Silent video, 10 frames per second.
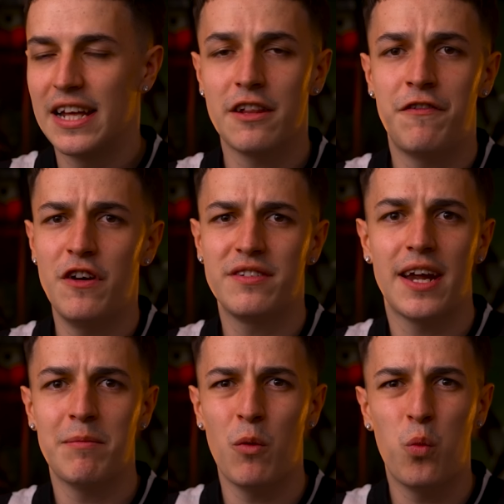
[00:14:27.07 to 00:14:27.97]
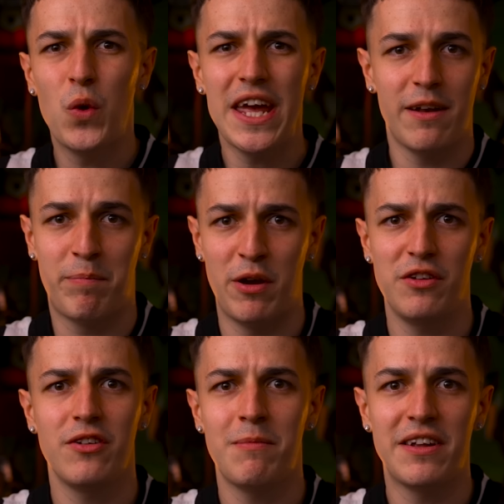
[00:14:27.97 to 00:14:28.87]
Like the first time a weird
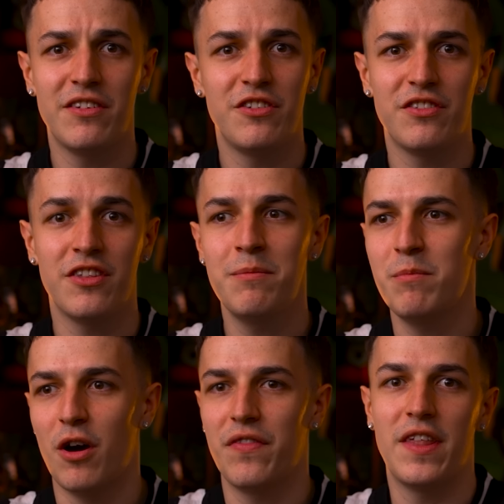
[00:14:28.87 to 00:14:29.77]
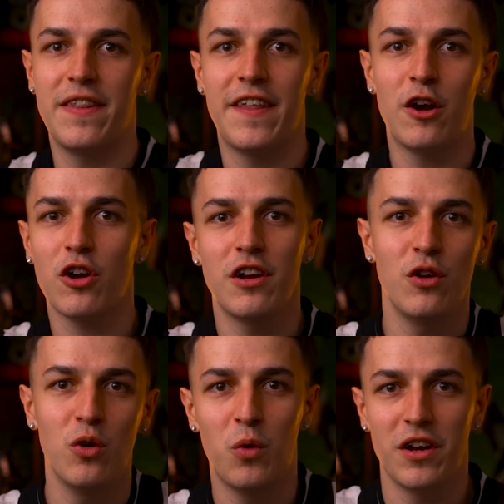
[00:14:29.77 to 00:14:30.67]
person messages them, uh, they're not going to
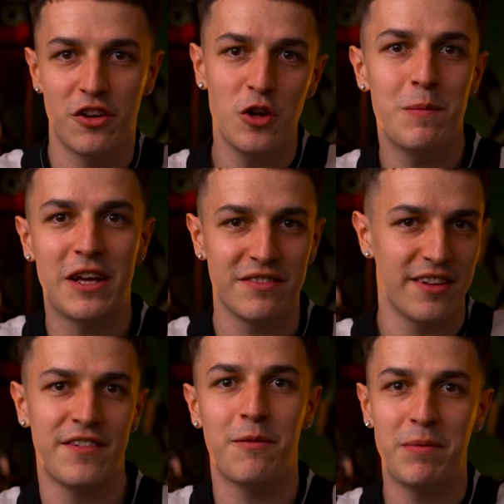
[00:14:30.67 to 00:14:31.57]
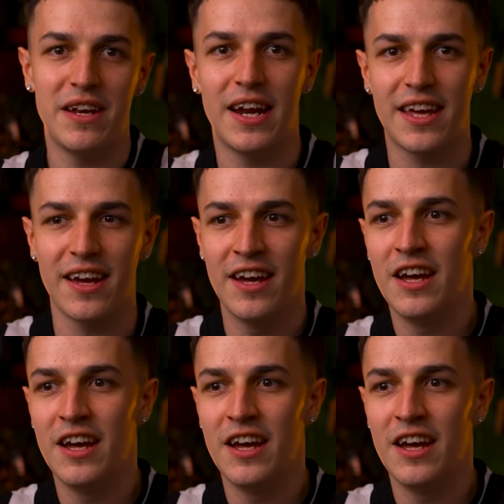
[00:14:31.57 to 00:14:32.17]
know what to do because they've never been like,